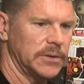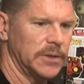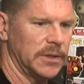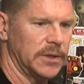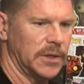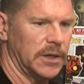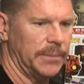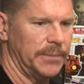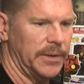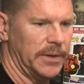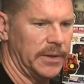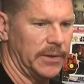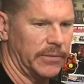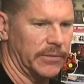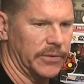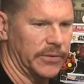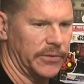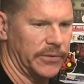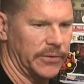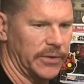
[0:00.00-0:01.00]
come in
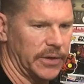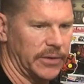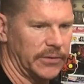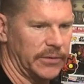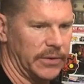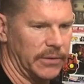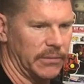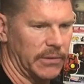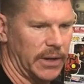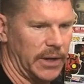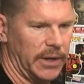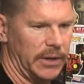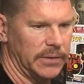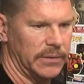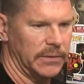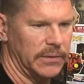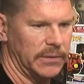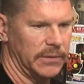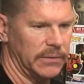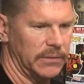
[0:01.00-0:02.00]
over 60, right?
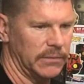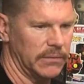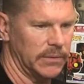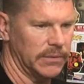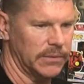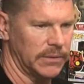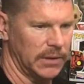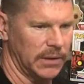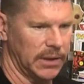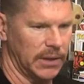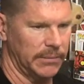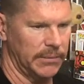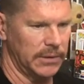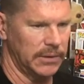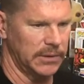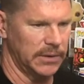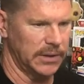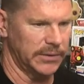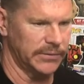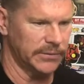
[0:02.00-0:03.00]
With the
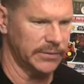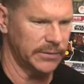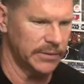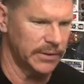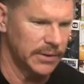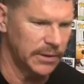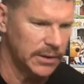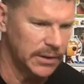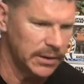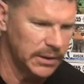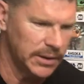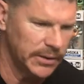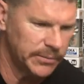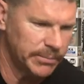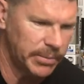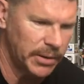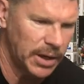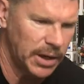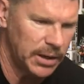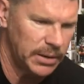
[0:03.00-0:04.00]
limitless
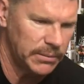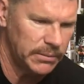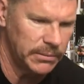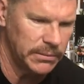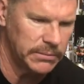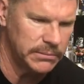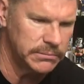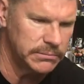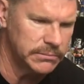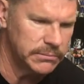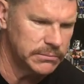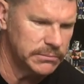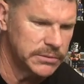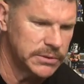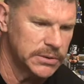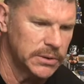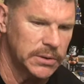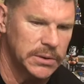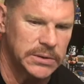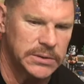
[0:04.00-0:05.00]
pop
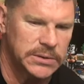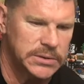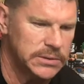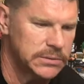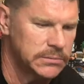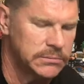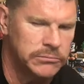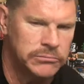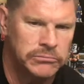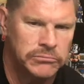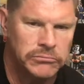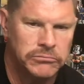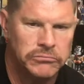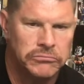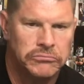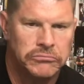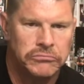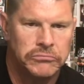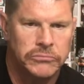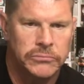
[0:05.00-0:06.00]
sodas.
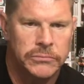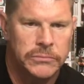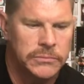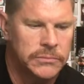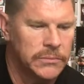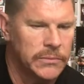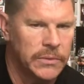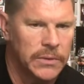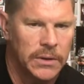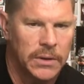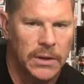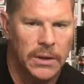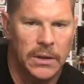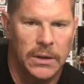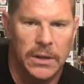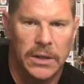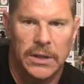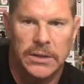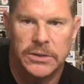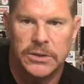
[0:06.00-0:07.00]

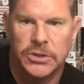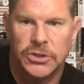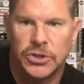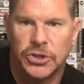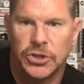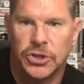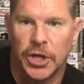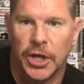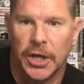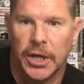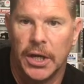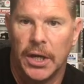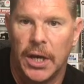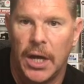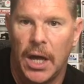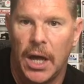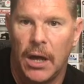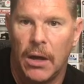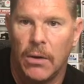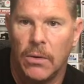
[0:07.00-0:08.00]
Let's check it
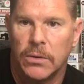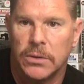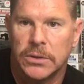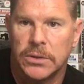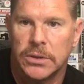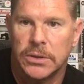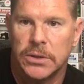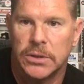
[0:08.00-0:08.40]
out.